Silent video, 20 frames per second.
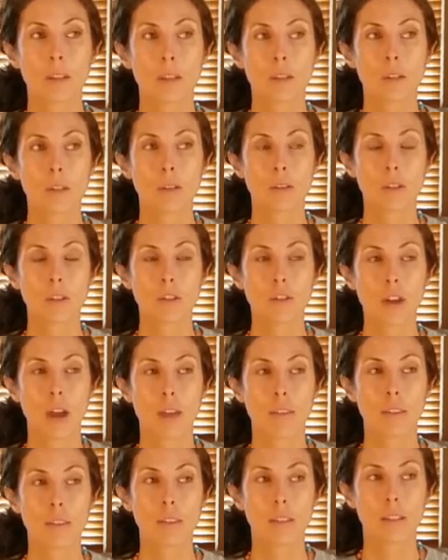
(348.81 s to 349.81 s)
you can
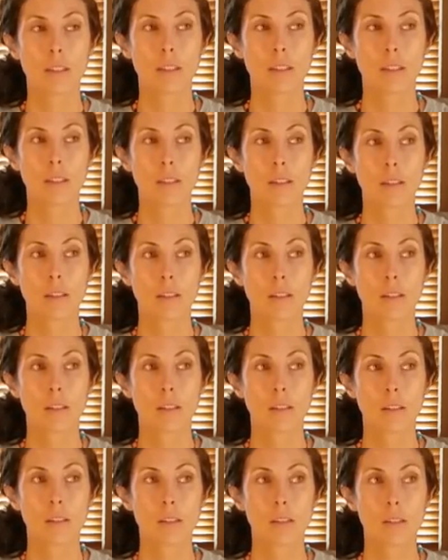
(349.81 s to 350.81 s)
gently
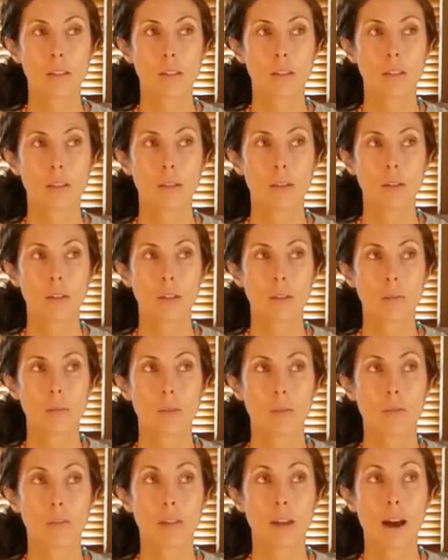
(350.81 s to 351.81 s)
and slowly
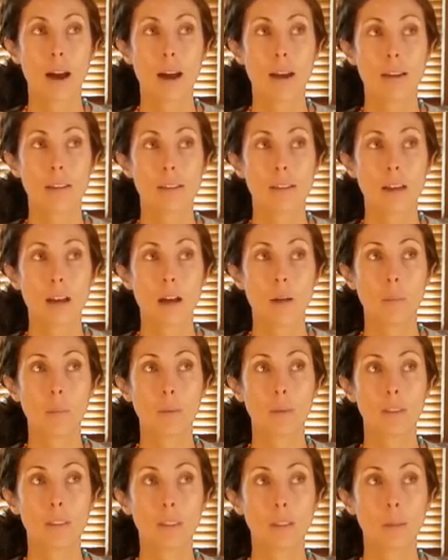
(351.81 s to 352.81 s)
move the eyes up
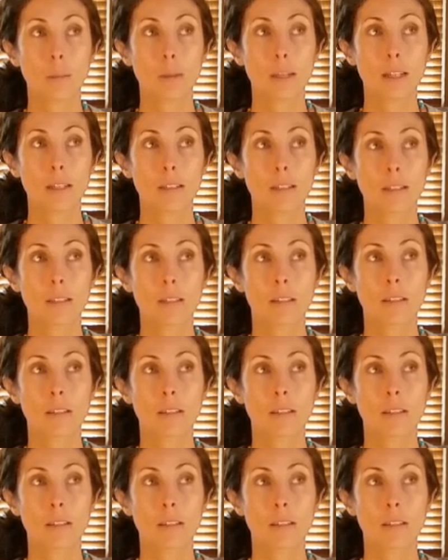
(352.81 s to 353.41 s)
a little bit.